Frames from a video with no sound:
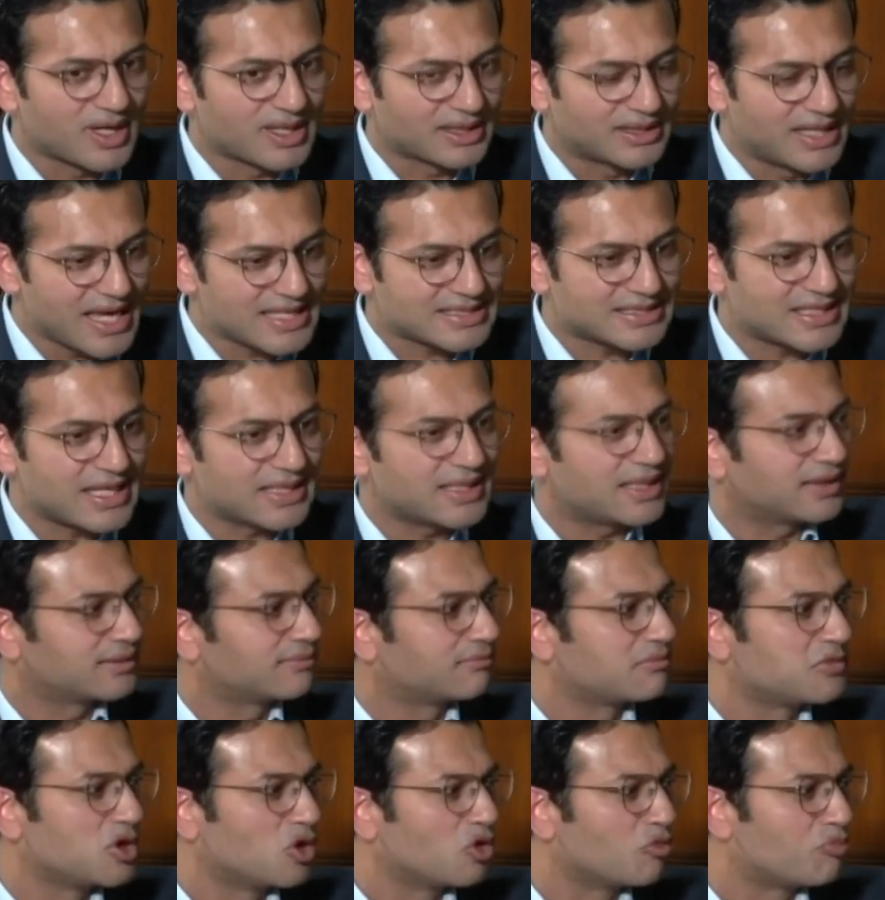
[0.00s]
they say
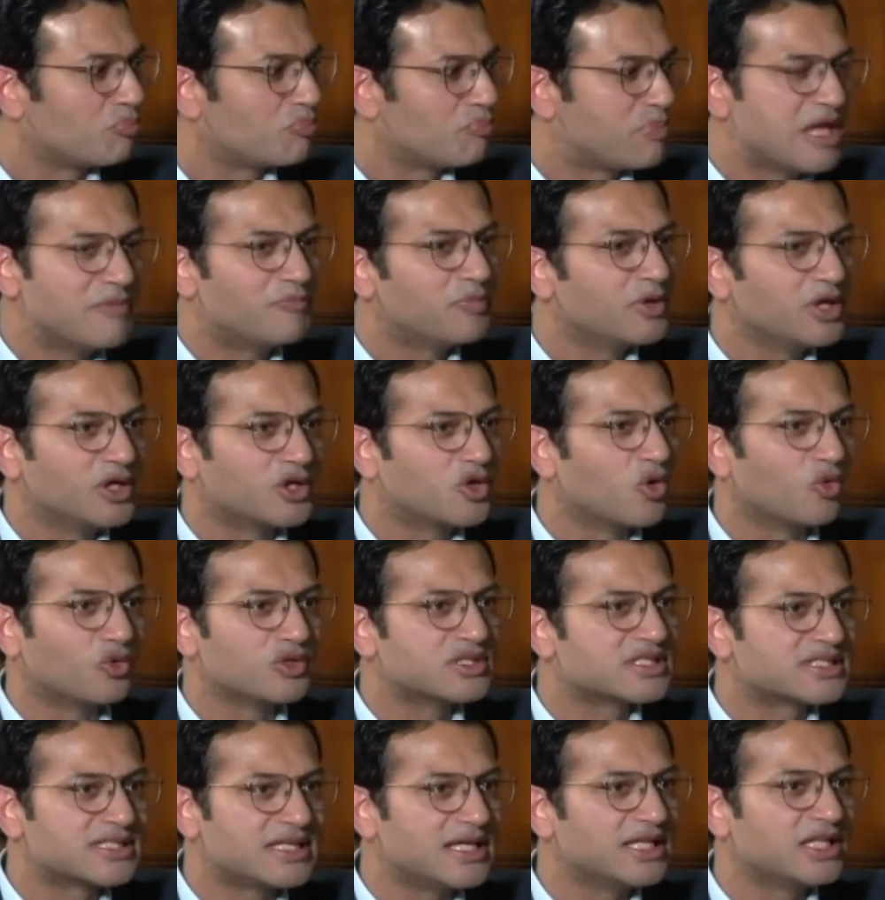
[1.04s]
that people
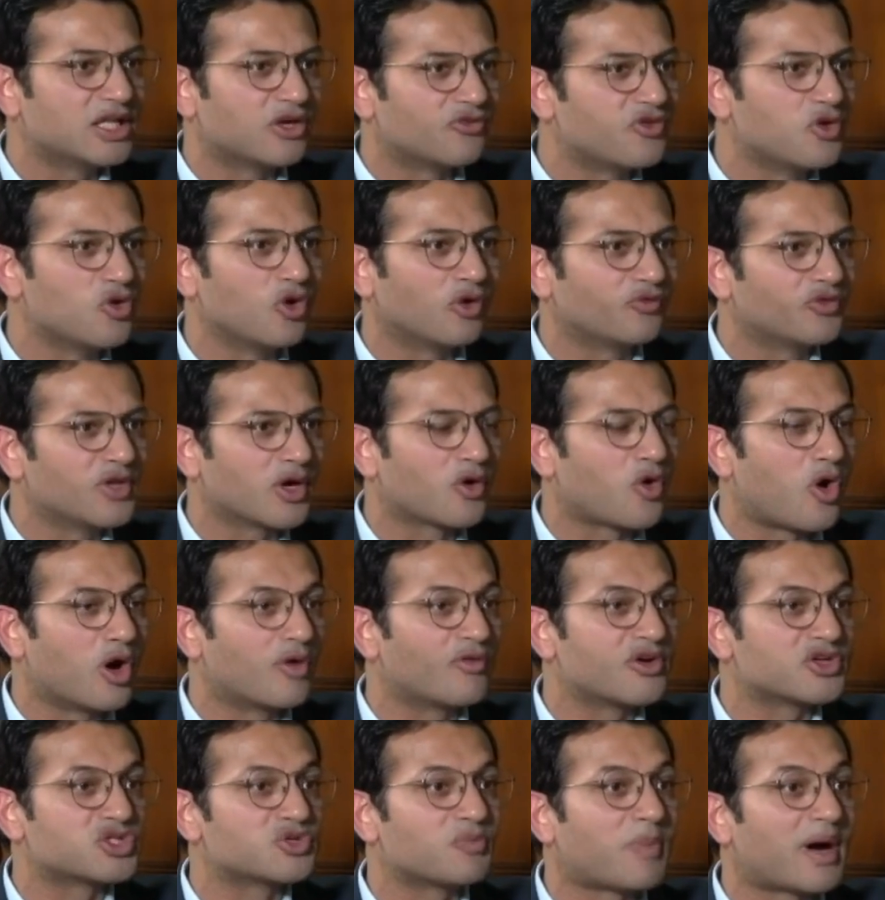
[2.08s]
don't see the view of the
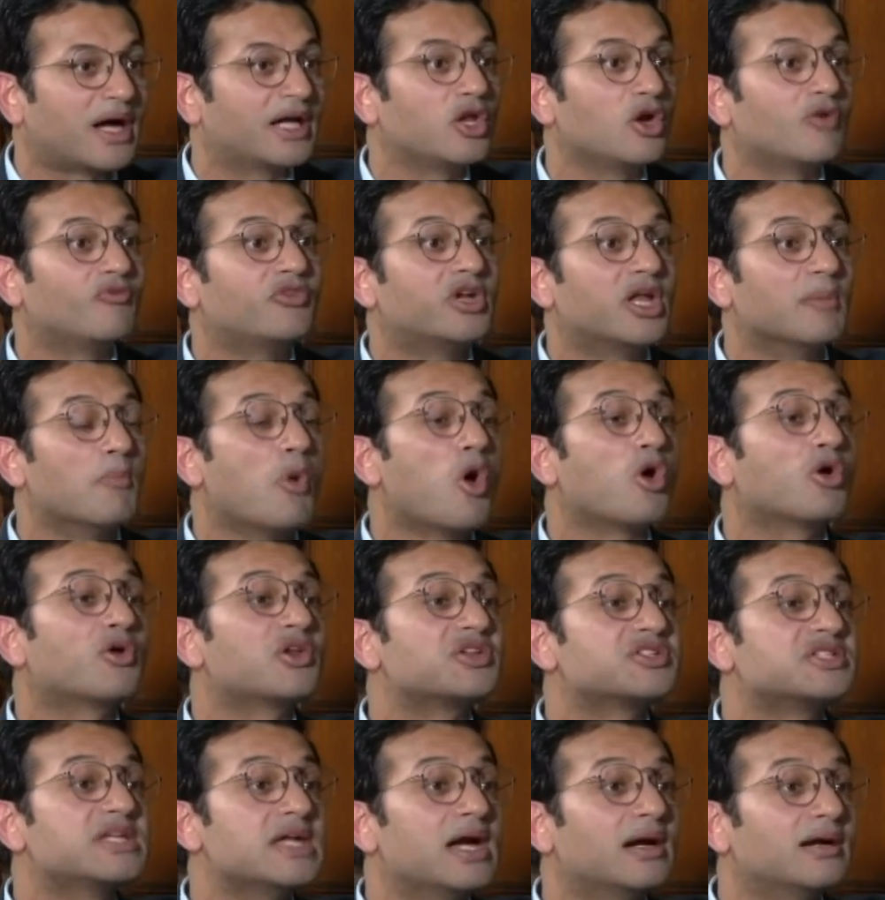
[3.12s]
Congress party of
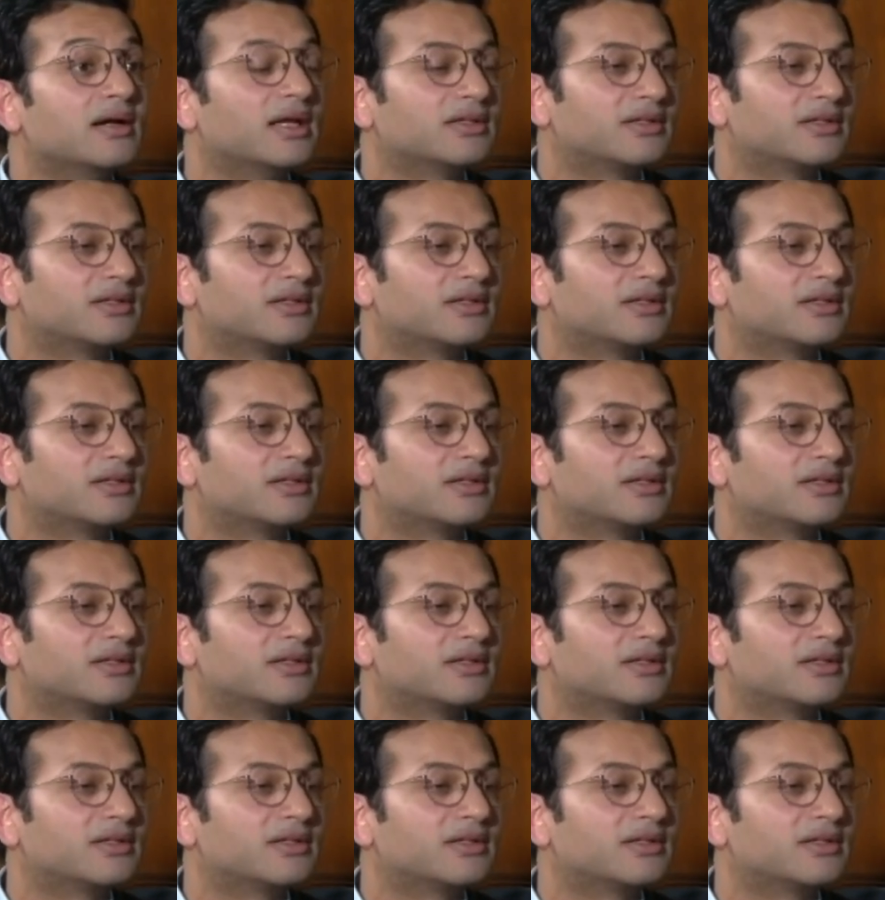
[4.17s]
democracy under